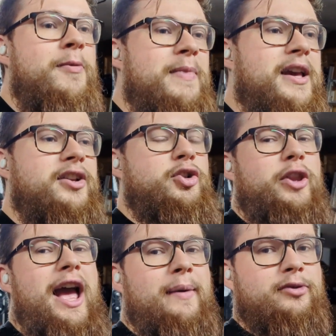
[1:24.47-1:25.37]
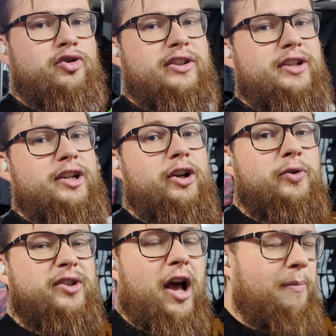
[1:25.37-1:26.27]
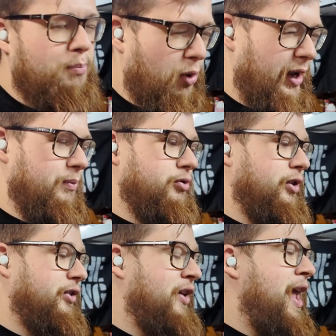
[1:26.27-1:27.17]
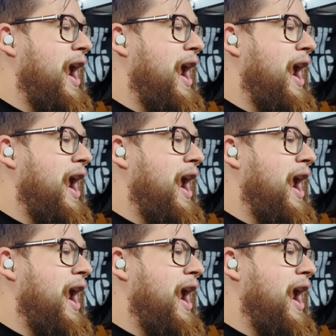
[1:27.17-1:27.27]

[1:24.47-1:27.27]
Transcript: making sure the hamstrings and glutes are bulletproof.